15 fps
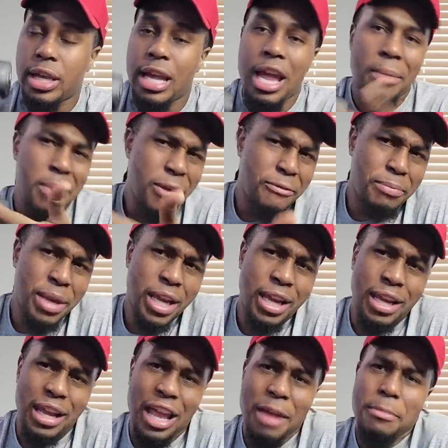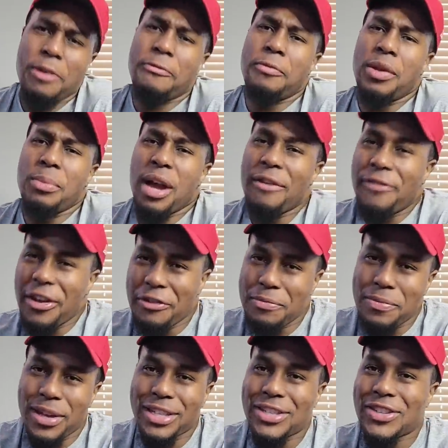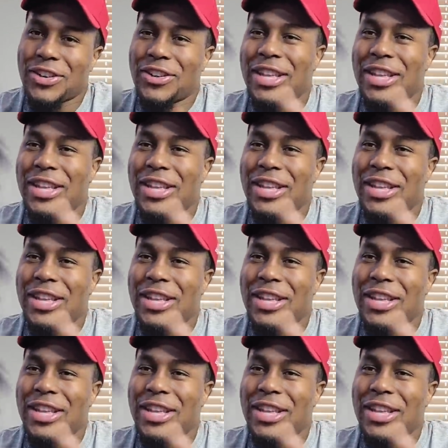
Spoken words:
MFP, my favorite pistol.